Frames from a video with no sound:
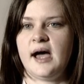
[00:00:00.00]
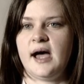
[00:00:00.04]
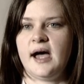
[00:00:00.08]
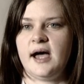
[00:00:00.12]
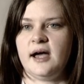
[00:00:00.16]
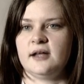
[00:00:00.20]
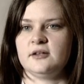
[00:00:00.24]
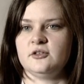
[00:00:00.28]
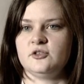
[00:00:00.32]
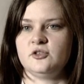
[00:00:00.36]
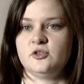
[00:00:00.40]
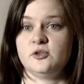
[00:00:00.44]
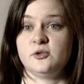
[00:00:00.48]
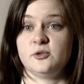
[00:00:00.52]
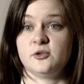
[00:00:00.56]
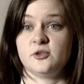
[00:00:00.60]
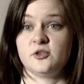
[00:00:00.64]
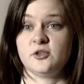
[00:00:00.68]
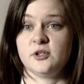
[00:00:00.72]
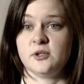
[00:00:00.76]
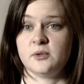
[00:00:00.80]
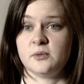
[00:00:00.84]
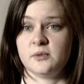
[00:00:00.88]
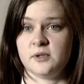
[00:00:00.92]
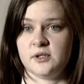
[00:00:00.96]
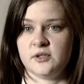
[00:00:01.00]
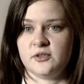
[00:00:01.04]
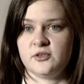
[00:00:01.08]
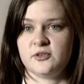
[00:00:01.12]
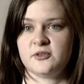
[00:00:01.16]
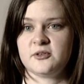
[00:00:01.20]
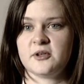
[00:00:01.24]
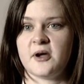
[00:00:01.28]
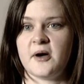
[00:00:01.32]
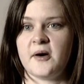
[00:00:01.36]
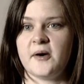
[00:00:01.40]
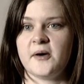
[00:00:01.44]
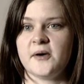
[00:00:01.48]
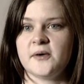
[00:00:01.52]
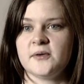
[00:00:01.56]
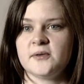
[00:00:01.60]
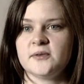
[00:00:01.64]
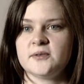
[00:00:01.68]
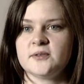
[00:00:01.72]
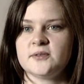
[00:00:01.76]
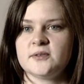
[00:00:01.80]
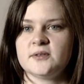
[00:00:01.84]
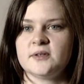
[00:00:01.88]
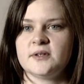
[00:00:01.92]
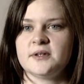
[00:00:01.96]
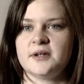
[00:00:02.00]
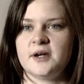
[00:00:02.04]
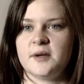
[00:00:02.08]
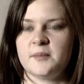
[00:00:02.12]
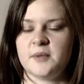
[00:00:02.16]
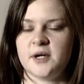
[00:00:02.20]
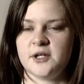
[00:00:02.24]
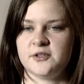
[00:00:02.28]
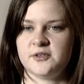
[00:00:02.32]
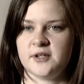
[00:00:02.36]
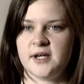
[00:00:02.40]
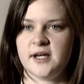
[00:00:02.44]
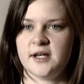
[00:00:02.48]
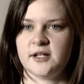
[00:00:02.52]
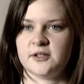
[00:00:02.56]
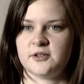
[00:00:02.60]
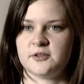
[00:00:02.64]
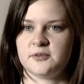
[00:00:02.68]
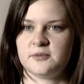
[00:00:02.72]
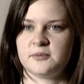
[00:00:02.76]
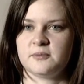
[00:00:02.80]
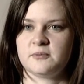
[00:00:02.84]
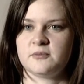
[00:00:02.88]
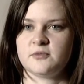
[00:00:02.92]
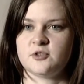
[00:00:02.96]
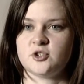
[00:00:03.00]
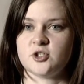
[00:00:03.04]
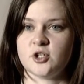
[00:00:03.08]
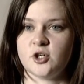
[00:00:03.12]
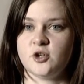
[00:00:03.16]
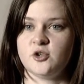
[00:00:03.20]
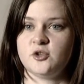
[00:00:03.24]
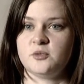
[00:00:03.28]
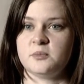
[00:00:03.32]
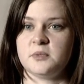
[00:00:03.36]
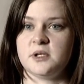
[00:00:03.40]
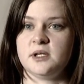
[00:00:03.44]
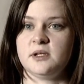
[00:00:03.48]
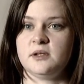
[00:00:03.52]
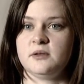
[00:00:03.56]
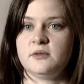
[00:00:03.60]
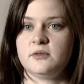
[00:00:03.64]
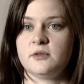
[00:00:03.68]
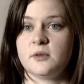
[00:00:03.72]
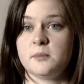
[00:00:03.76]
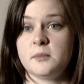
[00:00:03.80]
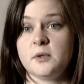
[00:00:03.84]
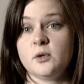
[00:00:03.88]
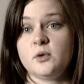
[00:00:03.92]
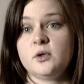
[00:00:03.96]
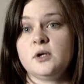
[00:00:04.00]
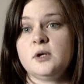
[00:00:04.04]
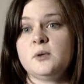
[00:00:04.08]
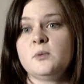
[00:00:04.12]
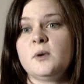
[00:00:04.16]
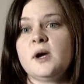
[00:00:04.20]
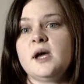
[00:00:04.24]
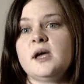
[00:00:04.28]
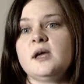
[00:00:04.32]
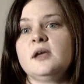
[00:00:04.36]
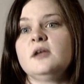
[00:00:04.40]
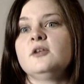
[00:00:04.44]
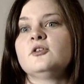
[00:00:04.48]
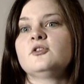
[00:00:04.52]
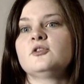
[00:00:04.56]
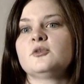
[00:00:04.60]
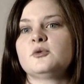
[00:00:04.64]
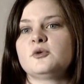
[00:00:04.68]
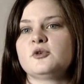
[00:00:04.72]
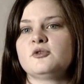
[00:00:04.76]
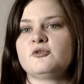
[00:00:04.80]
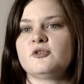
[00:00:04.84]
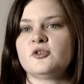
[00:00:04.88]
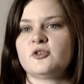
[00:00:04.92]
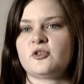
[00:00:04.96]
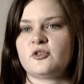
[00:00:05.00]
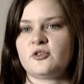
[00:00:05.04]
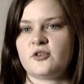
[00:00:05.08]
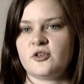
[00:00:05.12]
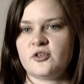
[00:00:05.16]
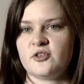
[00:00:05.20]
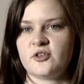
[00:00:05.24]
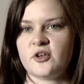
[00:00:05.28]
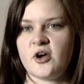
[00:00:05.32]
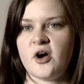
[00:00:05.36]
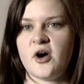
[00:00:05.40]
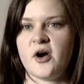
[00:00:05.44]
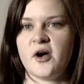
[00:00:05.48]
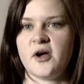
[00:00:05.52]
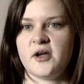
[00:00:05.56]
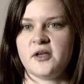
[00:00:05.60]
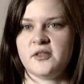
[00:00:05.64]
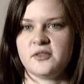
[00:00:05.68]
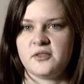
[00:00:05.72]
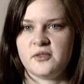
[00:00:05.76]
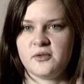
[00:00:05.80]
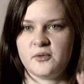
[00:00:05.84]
and you could see all these stars. And my dad showed me the Milky Way, so across the sky,